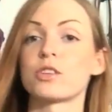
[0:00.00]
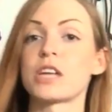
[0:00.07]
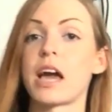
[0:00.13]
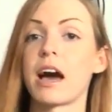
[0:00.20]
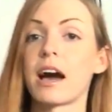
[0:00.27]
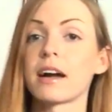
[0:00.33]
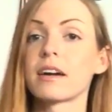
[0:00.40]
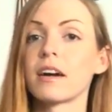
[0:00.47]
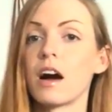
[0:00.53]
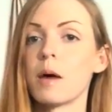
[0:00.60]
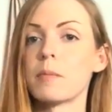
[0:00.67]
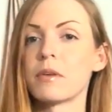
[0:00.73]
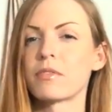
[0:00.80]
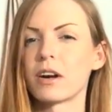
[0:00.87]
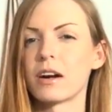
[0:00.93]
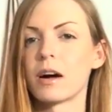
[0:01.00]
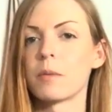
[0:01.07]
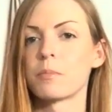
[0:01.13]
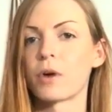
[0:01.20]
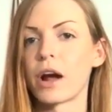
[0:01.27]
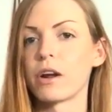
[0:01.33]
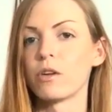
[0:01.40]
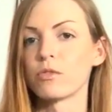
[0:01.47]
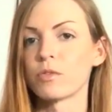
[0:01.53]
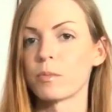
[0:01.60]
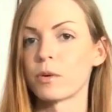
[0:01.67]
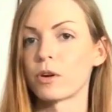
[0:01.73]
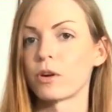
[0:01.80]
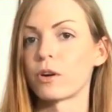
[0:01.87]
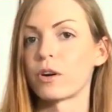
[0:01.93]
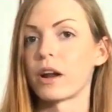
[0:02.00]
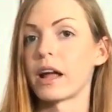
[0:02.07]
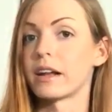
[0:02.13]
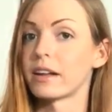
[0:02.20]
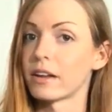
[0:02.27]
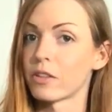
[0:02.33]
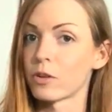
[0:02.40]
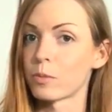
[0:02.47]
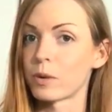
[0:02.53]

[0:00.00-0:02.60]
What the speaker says: tack. I've got a bridle from her and another